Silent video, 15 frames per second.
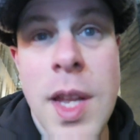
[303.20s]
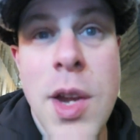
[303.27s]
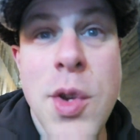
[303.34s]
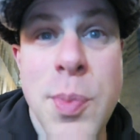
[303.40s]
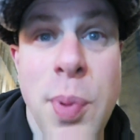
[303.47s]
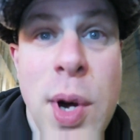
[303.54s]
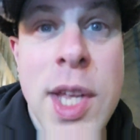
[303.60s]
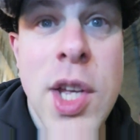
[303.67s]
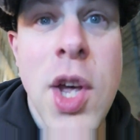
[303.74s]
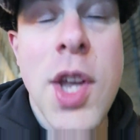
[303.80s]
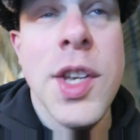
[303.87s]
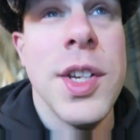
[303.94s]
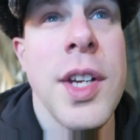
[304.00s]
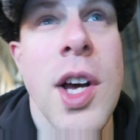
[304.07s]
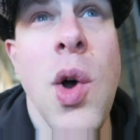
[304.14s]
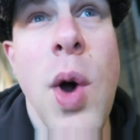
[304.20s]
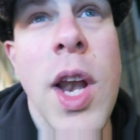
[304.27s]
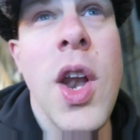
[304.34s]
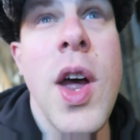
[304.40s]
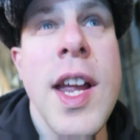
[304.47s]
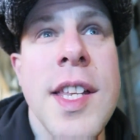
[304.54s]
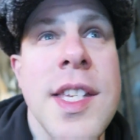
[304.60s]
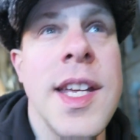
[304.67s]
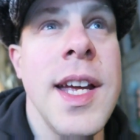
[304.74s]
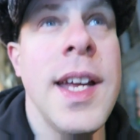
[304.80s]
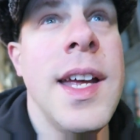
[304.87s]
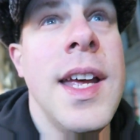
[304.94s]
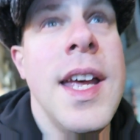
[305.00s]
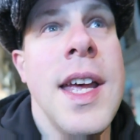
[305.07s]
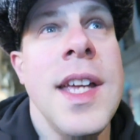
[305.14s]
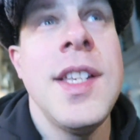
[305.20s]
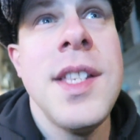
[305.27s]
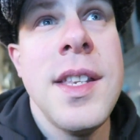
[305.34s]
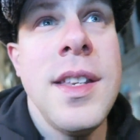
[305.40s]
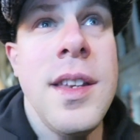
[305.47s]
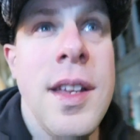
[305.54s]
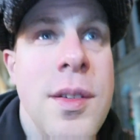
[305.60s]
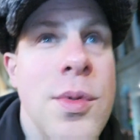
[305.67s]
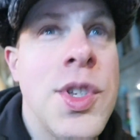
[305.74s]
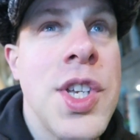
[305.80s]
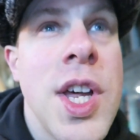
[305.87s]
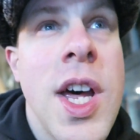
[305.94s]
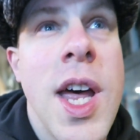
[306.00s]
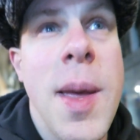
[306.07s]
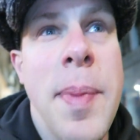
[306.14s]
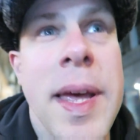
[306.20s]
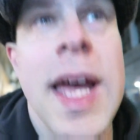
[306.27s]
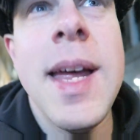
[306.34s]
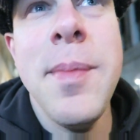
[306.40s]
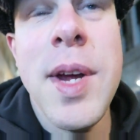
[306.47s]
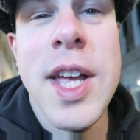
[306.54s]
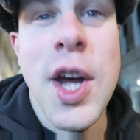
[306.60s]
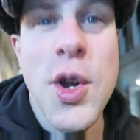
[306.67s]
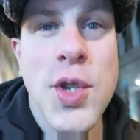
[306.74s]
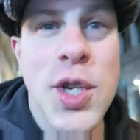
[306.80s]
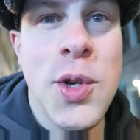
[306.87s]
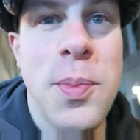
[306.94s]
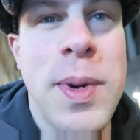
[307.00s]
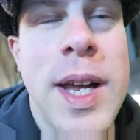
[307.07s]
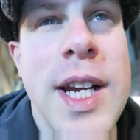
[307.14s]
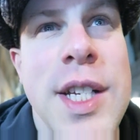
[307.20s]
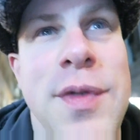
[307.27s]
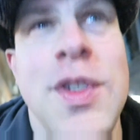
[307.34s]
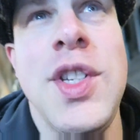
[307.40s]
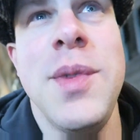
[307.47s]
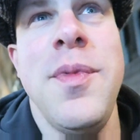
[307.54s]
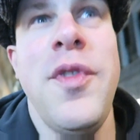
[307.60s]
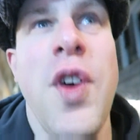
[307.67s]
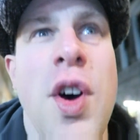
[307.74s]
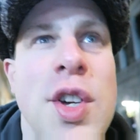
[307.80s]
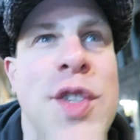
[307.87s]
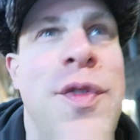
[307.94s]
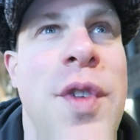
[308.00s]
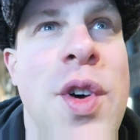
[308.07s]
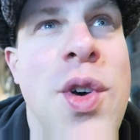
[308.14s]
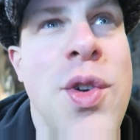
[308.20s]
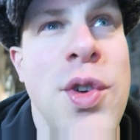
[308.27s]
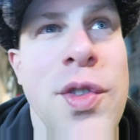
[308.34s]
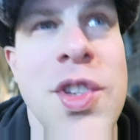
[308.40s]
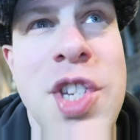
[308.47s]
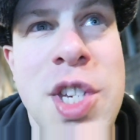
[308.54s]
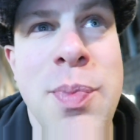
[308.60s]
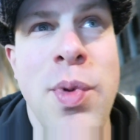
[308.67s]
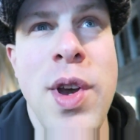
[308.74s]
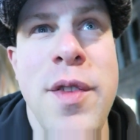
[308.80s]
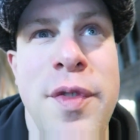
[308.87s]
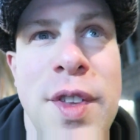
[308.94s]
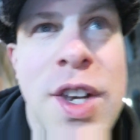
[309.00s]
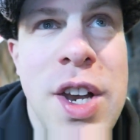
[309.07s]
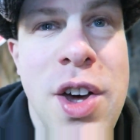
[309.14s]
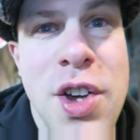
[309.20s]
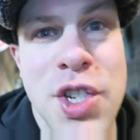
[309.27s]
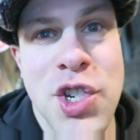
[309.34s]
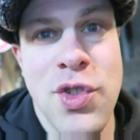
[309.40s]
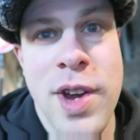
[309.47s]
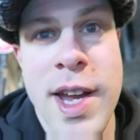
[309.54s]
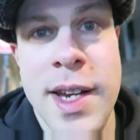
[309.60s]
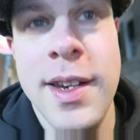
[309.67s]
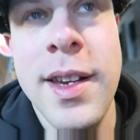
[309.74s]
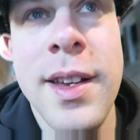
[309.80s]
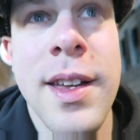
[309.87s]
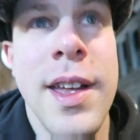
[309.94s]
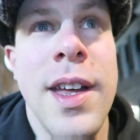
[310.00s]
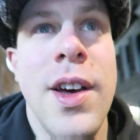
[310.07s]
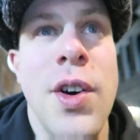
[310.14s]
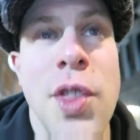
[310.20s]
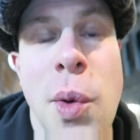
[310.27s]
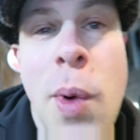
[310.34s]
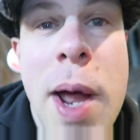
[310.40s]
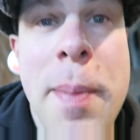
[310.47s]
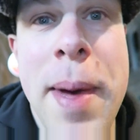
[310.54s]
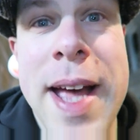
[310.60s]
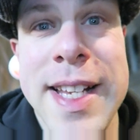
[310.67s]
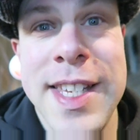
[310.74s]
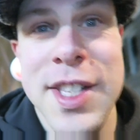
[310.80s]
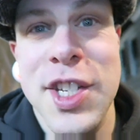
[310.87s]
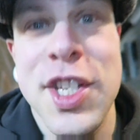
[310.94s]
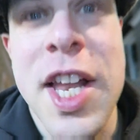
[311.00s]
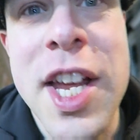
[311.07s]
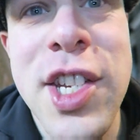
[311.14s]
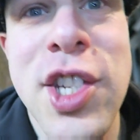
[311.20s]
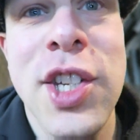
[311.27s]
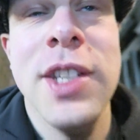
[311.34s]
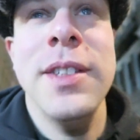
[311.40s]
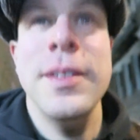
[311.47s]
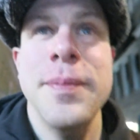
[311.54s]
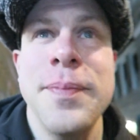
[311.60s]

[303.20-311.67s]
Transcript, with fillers: it was pretty good. I quite liked it. It, was, uh, it became my go-to place for some fast food on the sprint for the last train on the way back to the station.